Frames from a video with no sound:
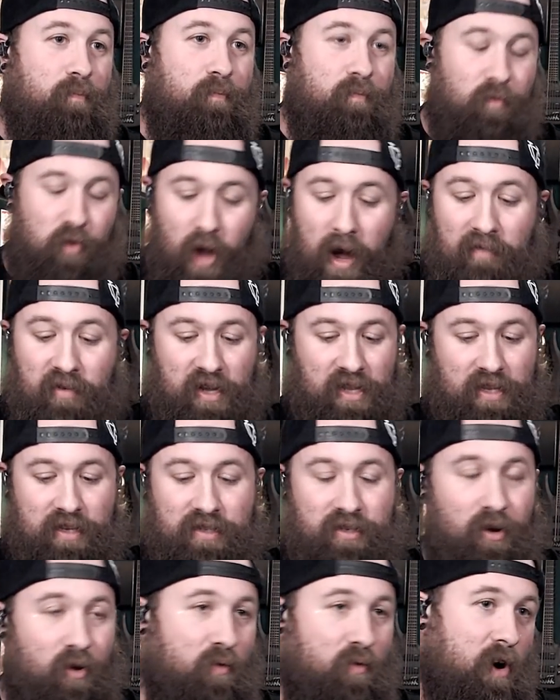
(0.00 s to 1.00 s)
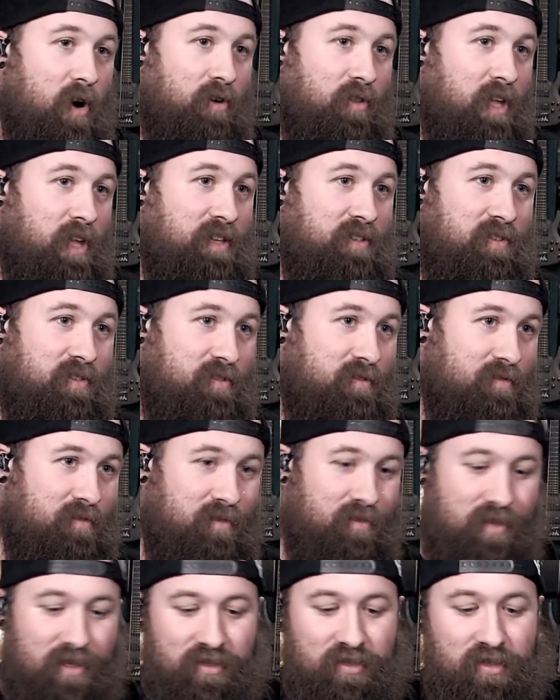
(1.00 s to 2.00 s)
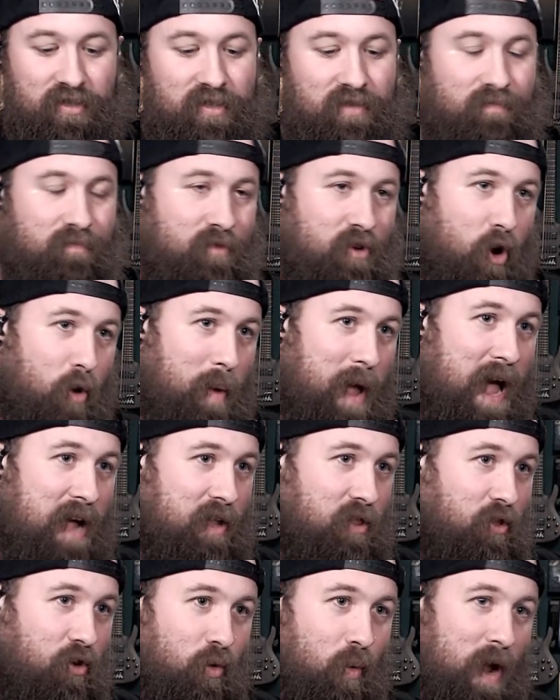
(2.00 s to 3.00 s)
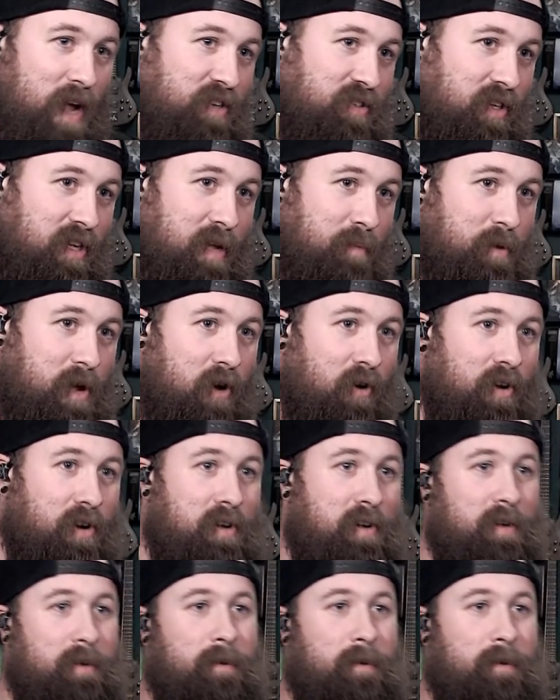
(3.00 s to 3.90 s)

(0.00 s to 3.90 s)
Loving this so far. Let's just go back a little ways and keep going.